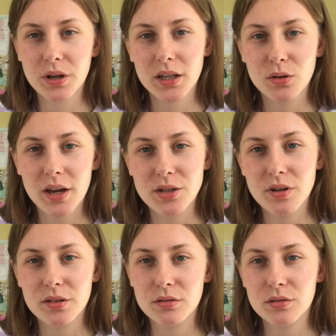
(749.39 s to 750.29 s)
getting your head
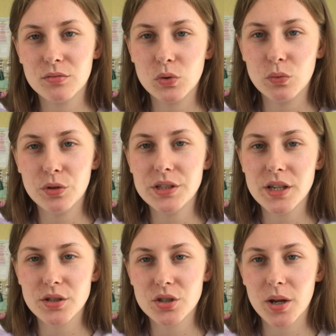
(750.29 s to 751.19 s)
around the
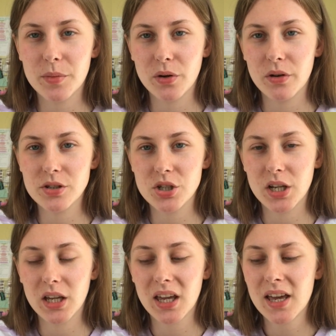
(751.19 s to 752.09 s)
research
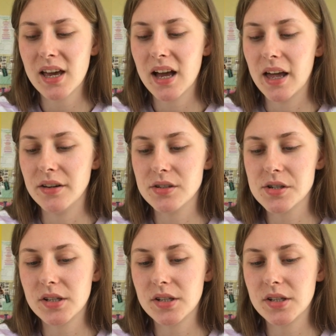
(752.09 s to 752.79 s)
terminology and,